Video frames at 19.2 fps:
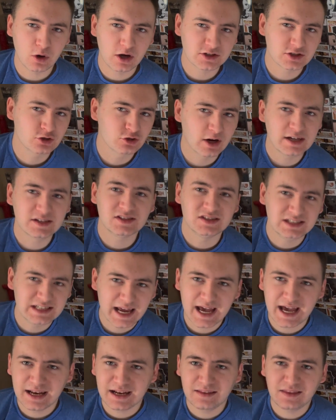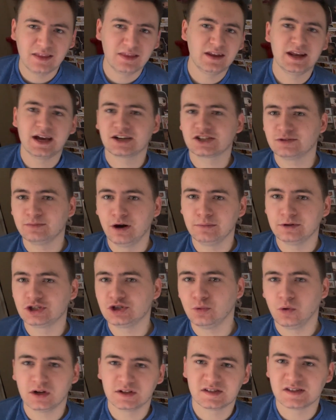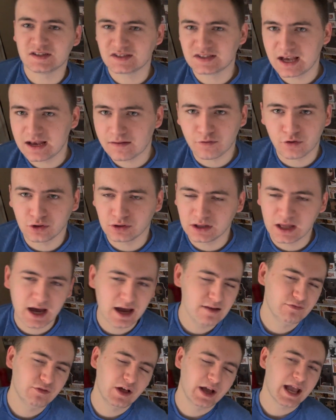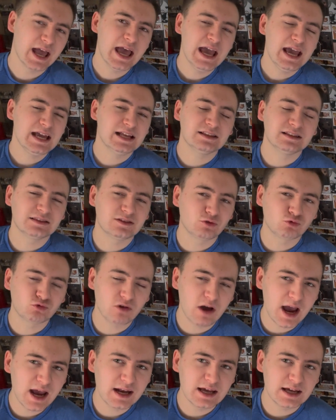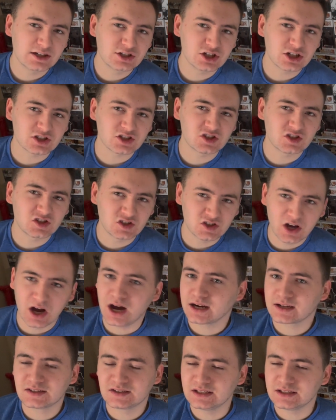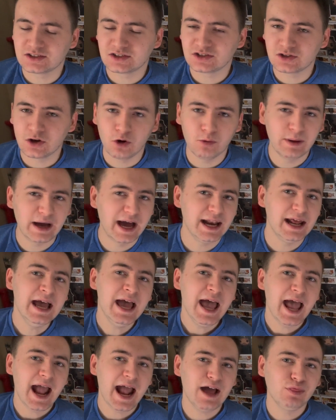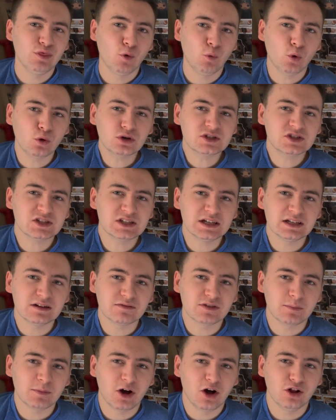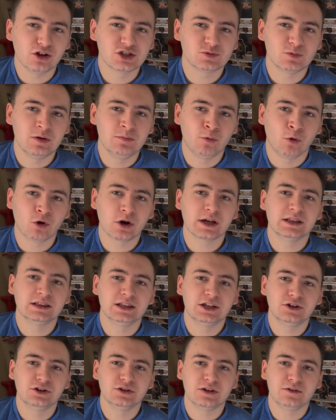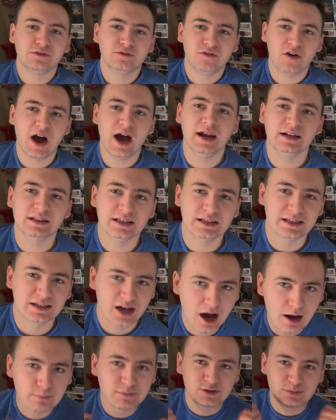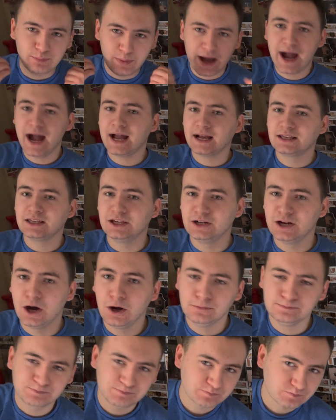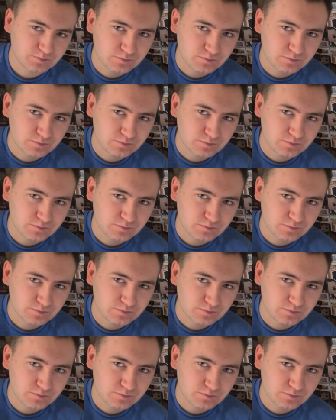wants Grace dead, and then the next moment she wants to save her life. Like, the writing just sucks. It's so bad. And the worst scene of them all is when Morgan literally finally comes back, you know,